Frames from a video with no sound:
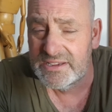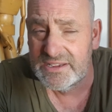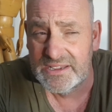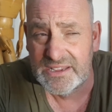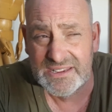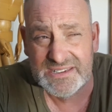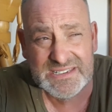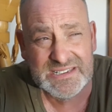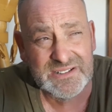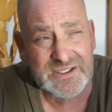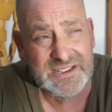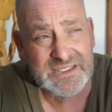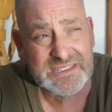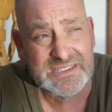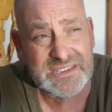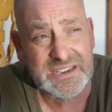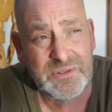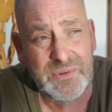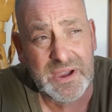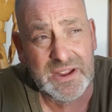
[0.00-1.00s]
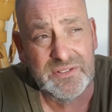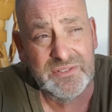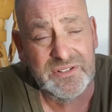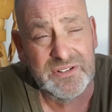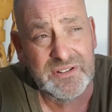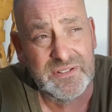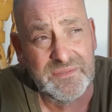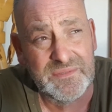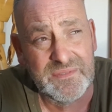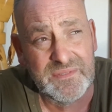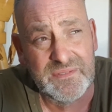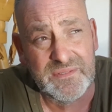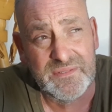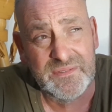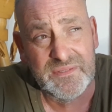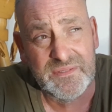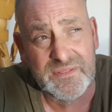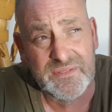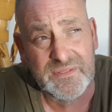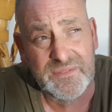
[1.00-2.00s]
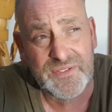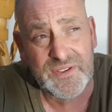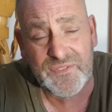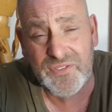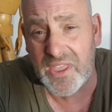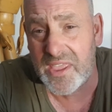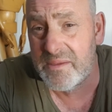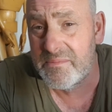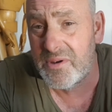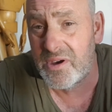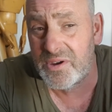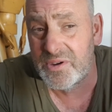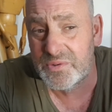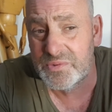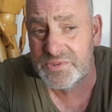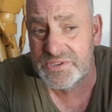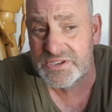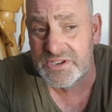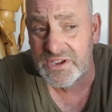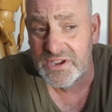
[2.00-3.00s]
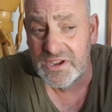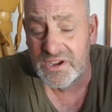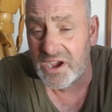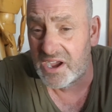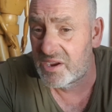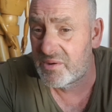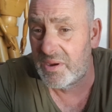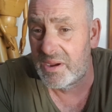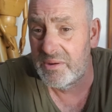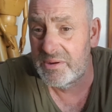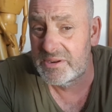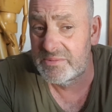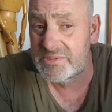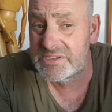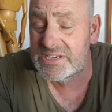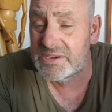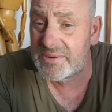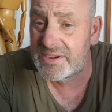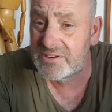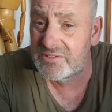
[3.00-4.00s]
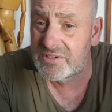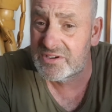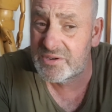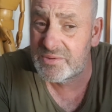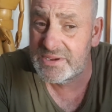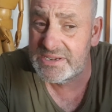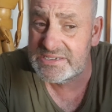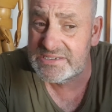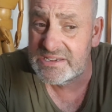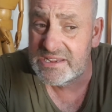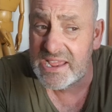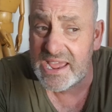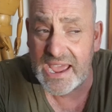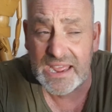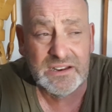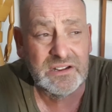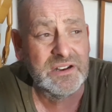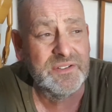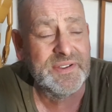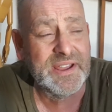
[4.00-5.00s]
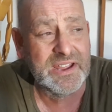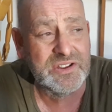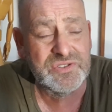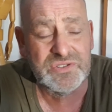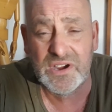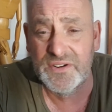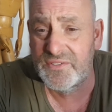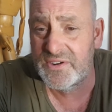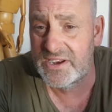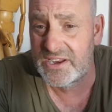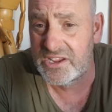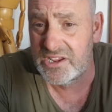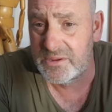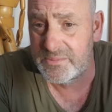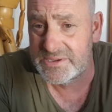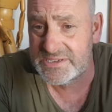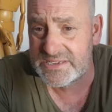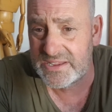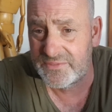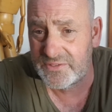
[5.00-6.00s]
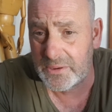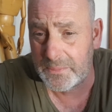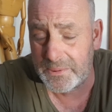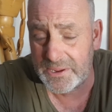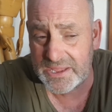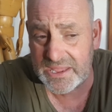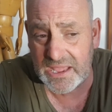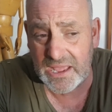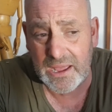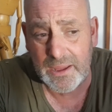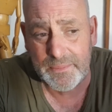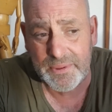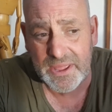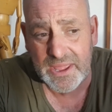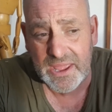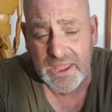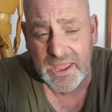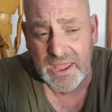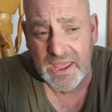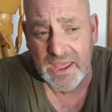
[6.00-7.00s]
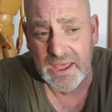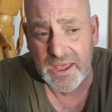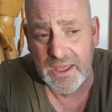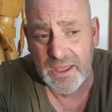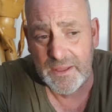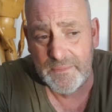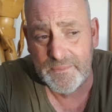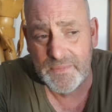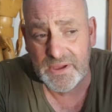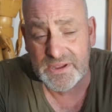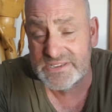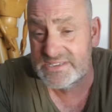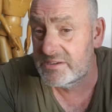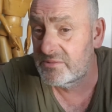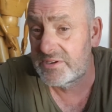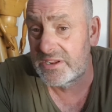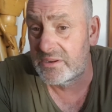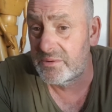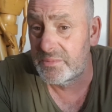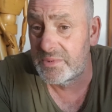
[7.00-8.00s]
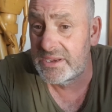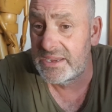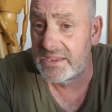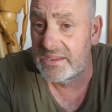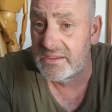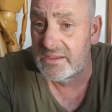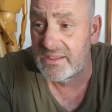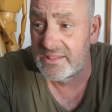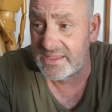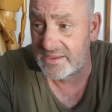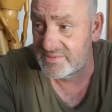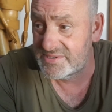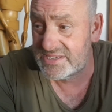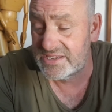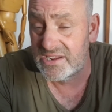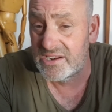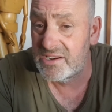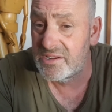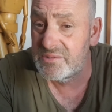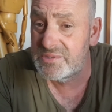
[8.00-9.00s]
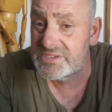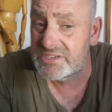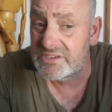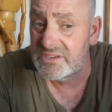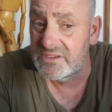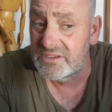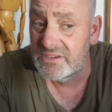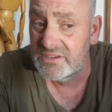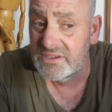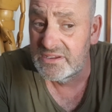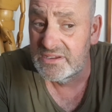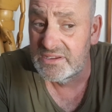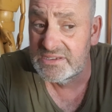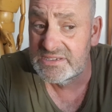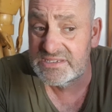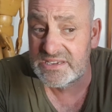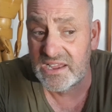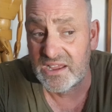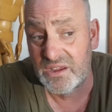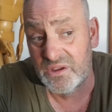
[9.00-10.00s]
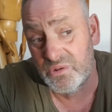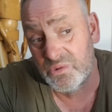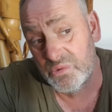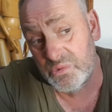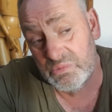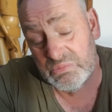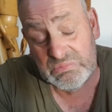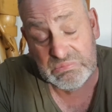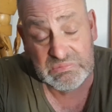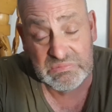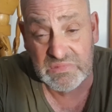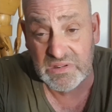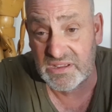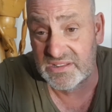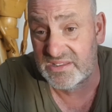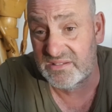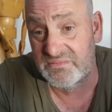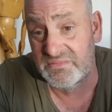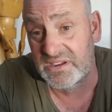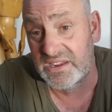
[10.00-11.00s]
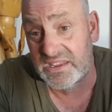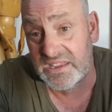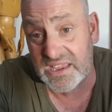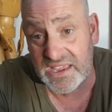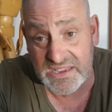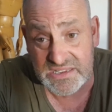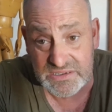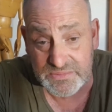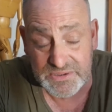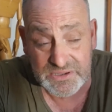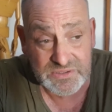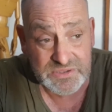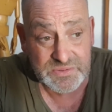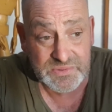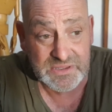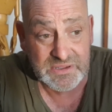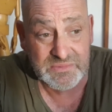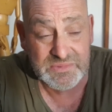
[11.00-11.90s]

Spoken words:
It's like 215 miles. I quoted him 200 quid, and I'd have had to drive around to UB7 to pick it up. I still didn't win it, and that was in a Luton. So I didn't really care, to be honest with you.